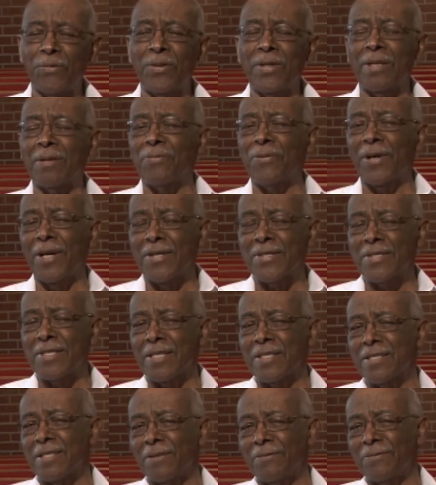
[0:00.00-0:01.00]
we're in the
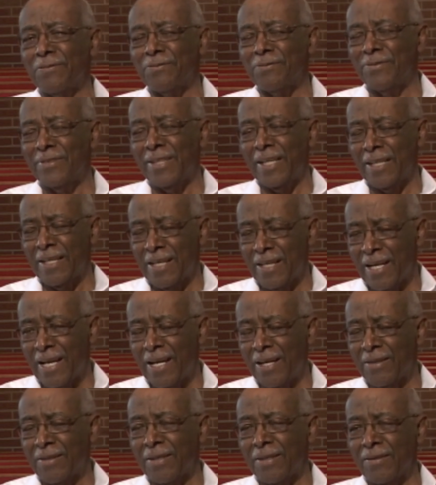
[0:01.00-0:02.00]
process of laying that
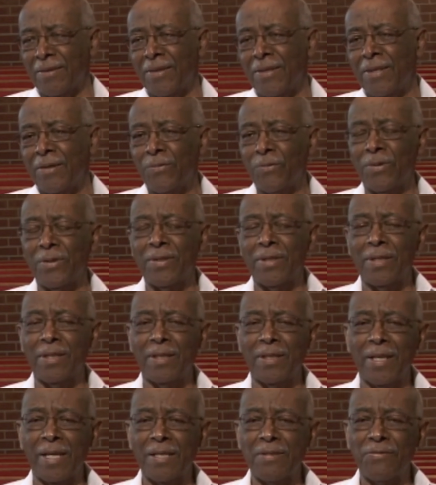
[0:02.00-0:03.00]
out, and within
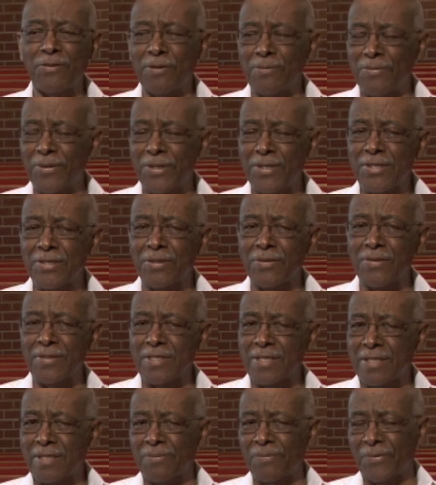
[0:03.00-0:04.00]
the next few months you're going to
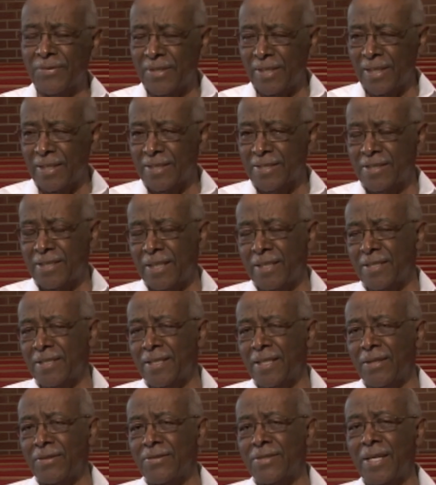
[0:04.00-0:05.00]
see some things change
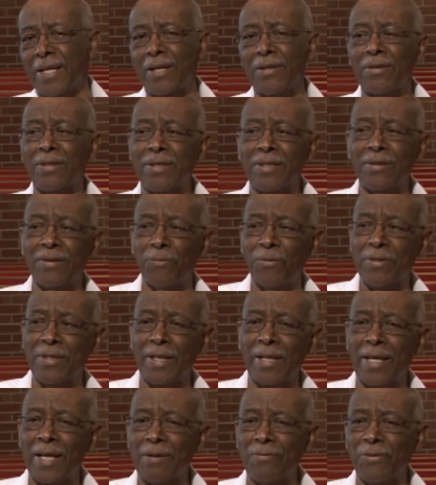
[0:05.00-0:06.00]
downtown and with
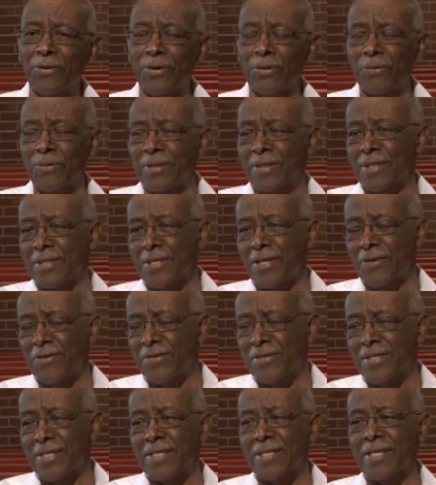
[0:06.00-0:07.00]
the library with this
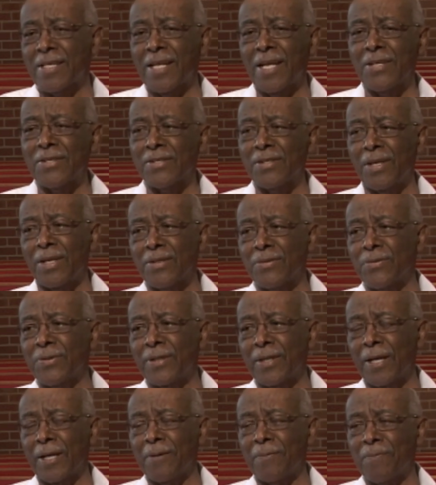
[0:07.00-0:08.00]
$160,000 we
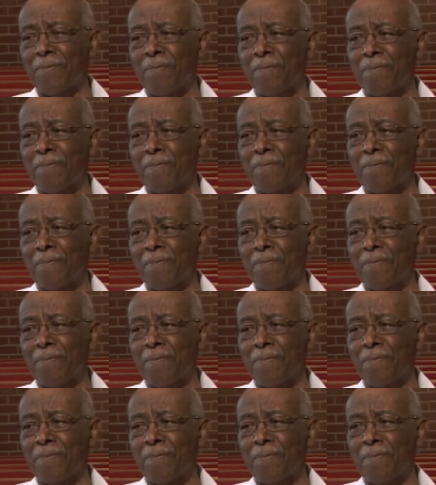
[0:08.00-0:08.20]
got.